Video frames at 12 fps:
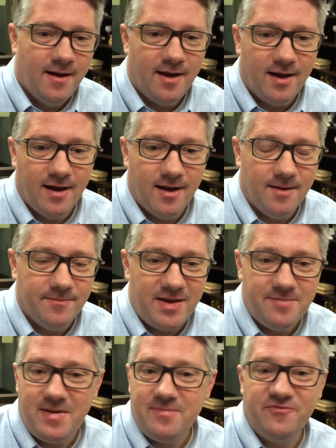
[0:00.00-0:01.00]

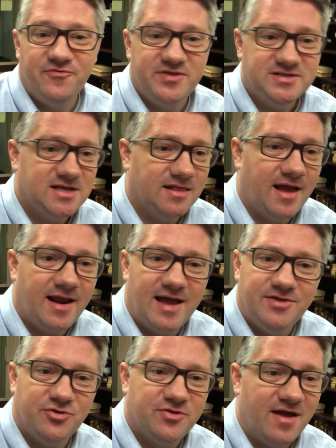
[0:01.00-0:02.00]
and maybe for this client,
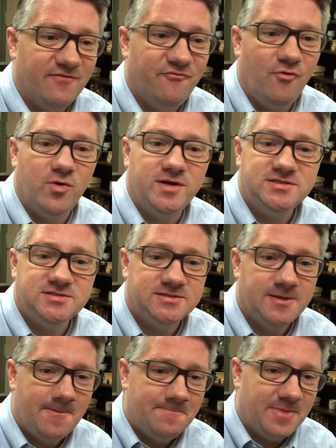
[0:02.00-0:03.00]
I just have voice
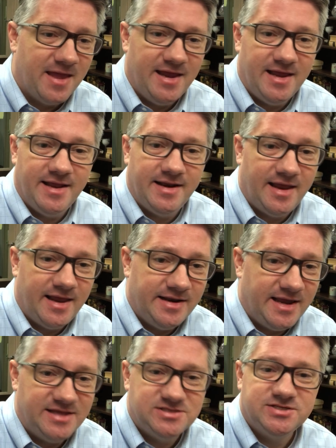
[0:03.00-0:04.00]
and
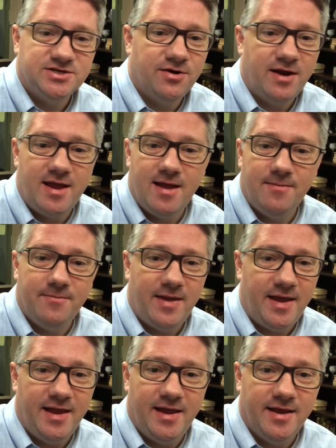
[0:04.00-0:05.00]
an Instagram
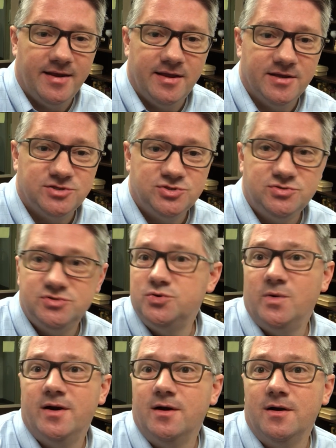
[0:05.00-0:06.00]
and a
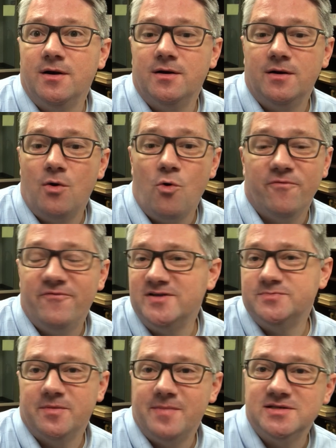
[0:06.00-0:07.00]
Twitter or
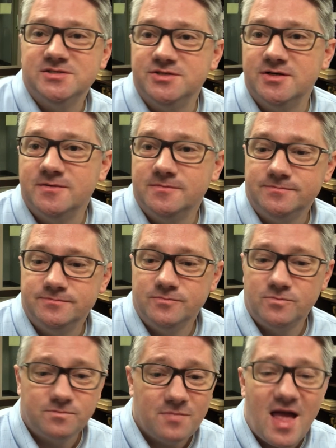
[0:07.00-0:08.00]
Facebook Messenger.
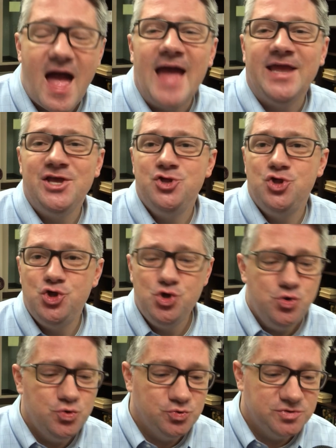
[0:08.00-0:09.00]
I can
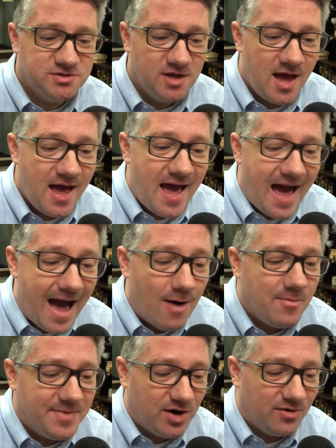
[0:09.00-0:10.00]
choose how
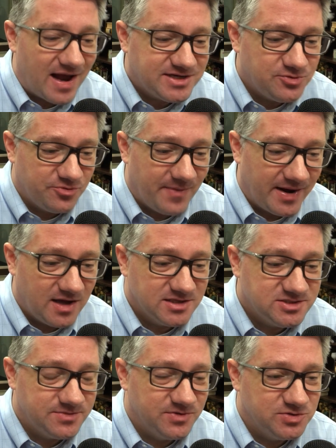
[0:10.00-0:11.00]
I'm interacting with my
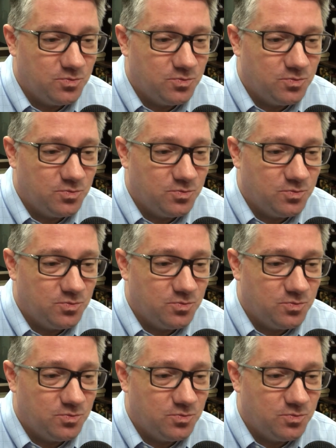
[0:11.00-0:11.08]
customers,